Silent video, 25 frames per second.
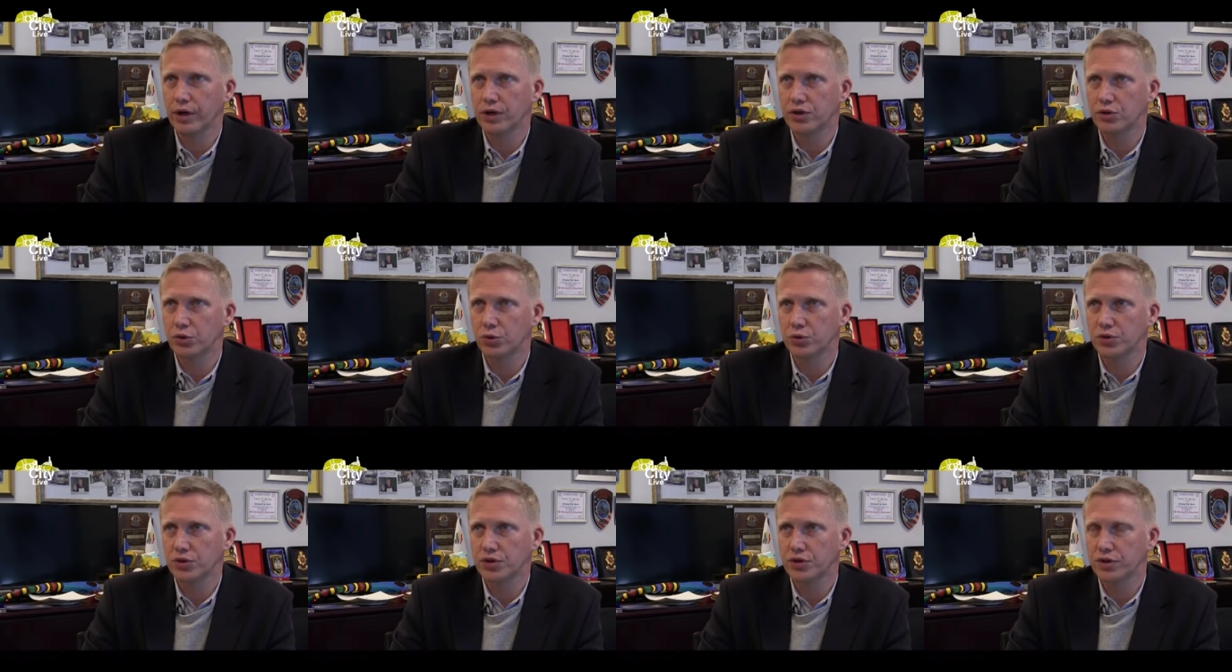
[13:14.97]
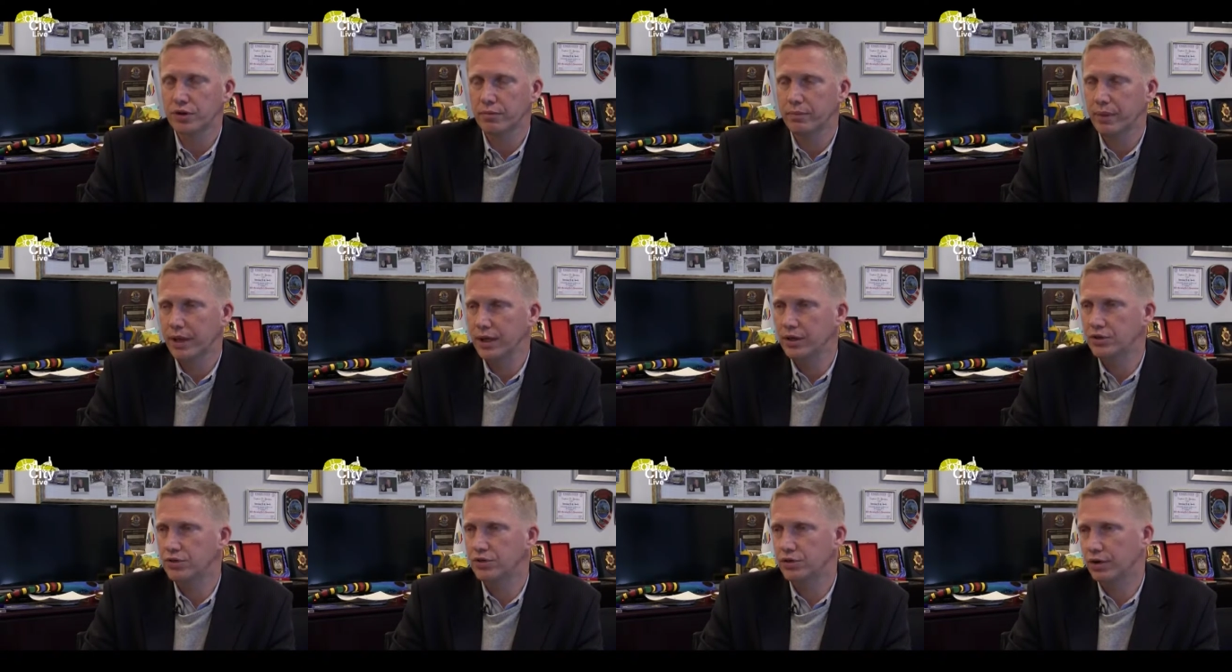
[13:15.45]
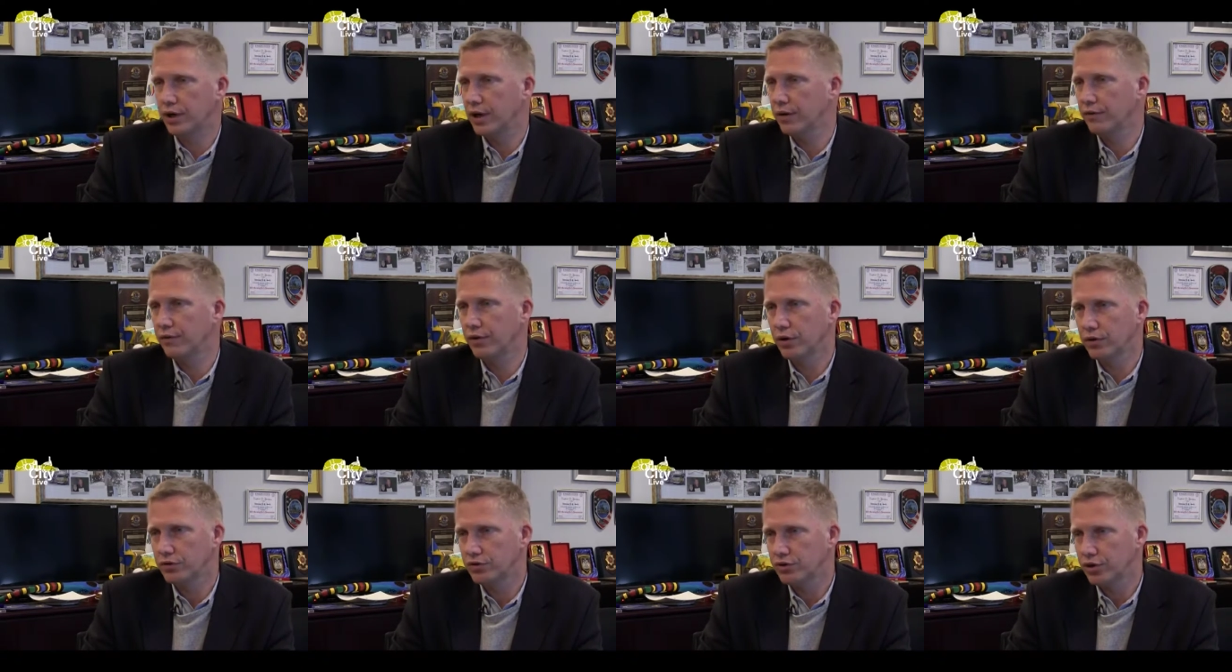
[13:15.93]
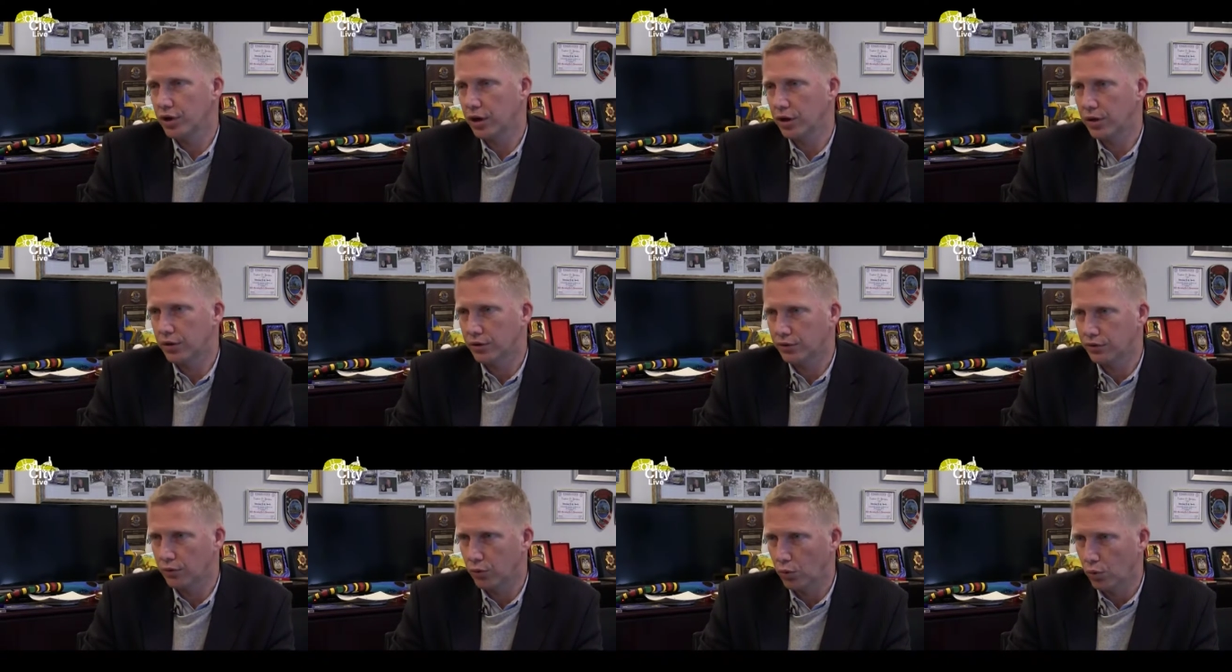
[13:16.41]
resources and means to give the
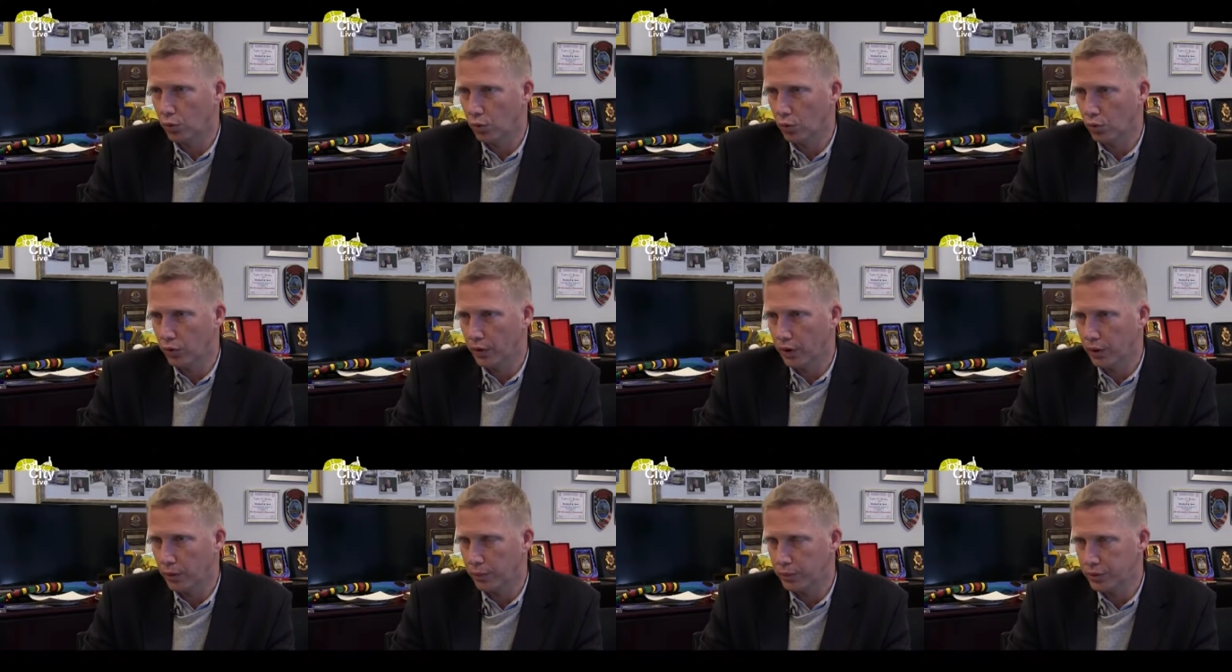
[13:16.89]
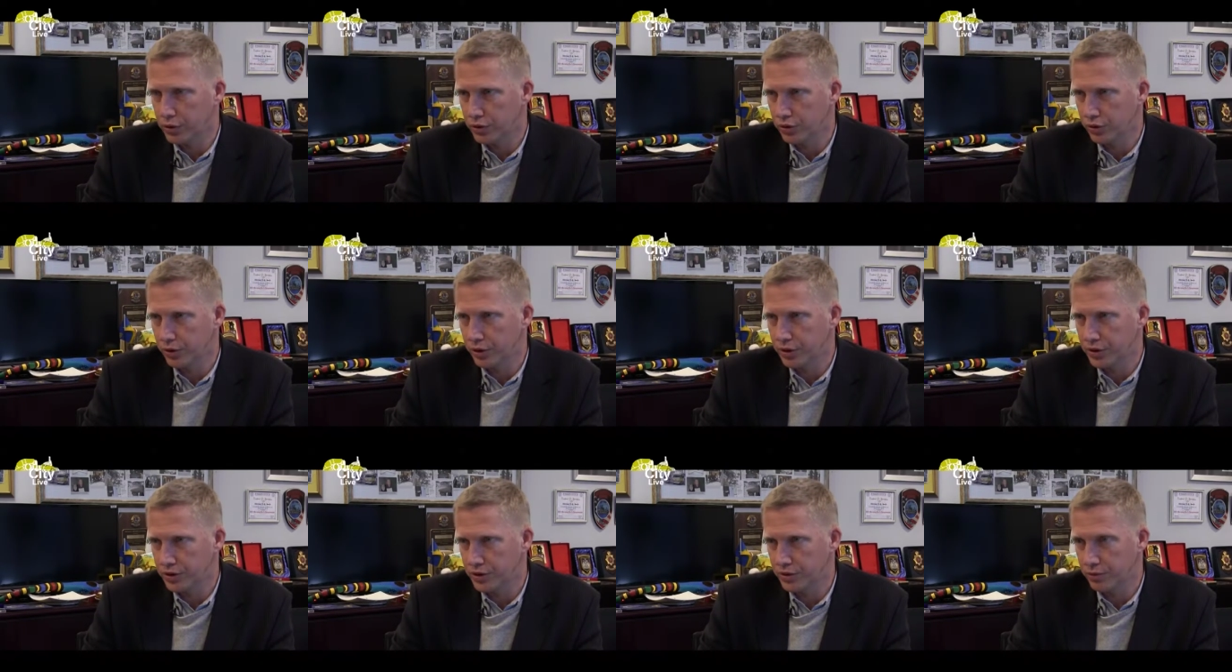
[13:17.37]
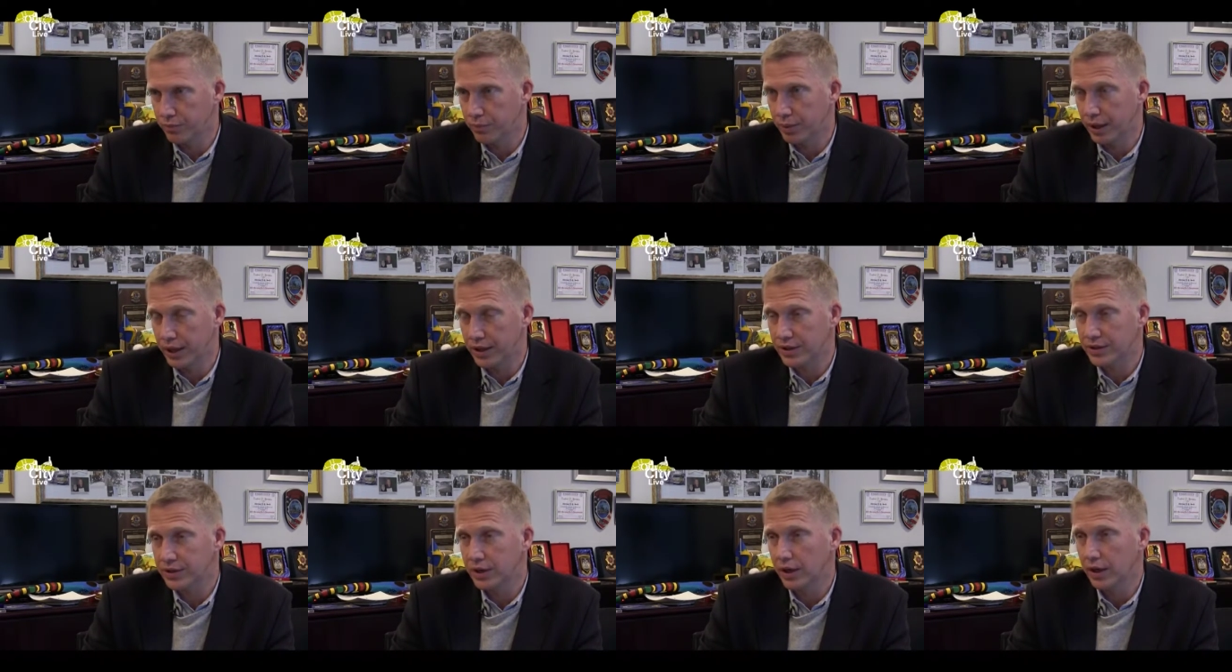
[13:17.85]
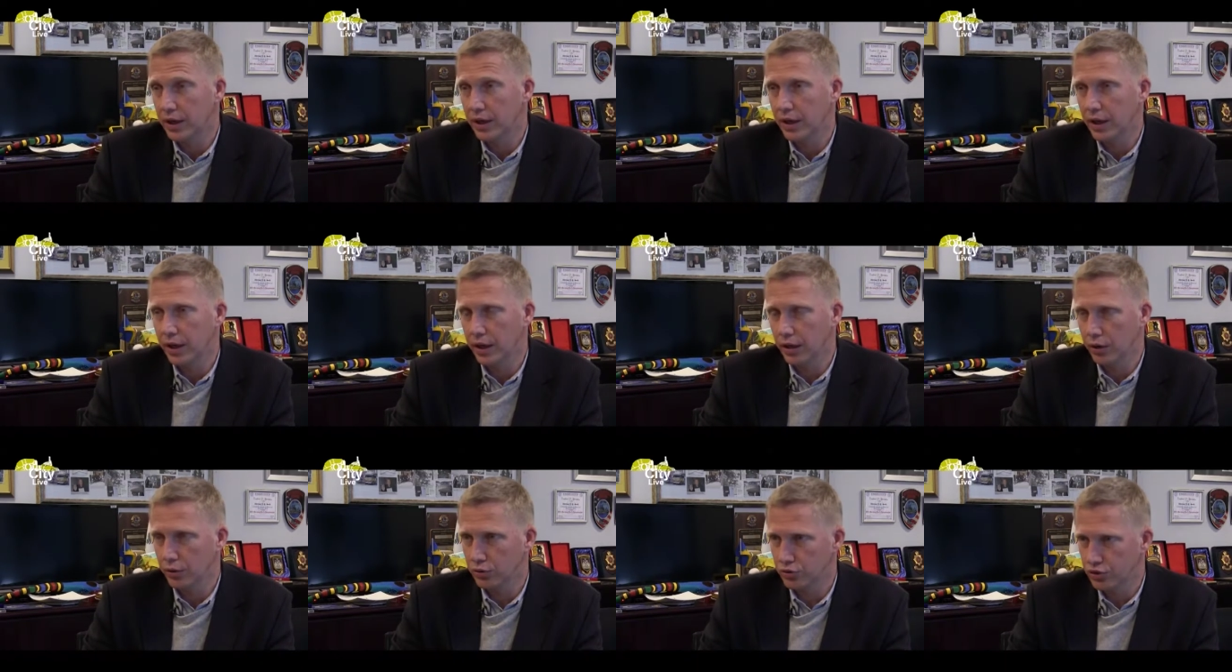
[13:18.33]
child all the opportunities and breaks
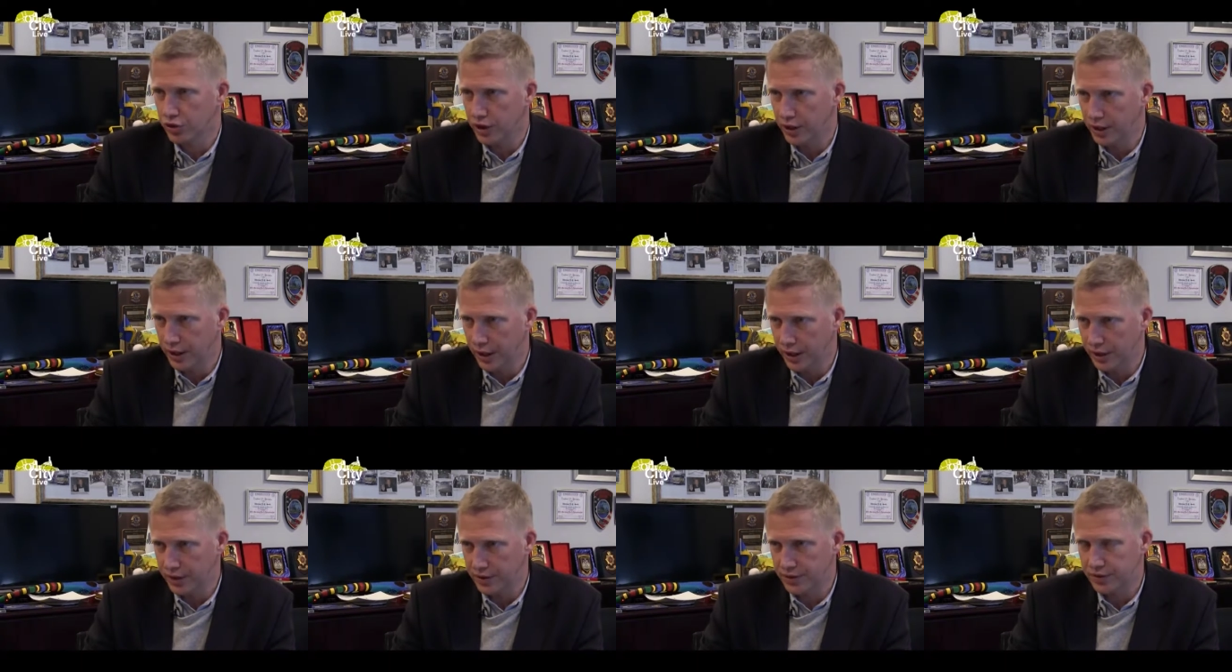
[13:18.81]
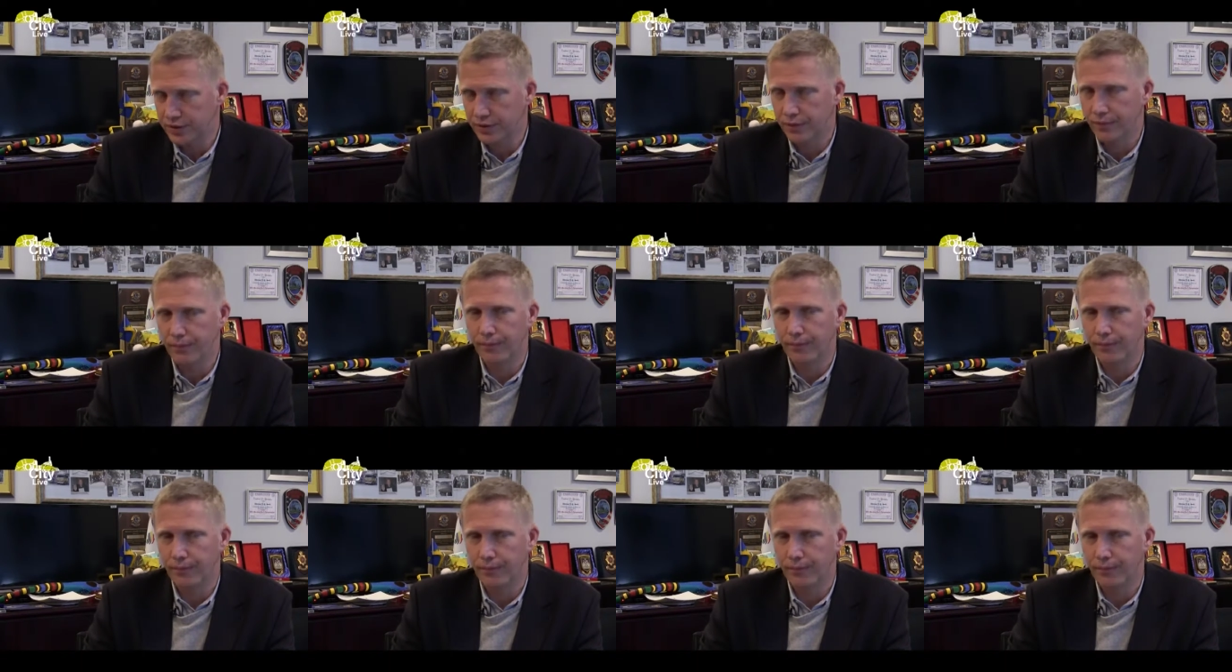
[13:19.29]
he or she needs.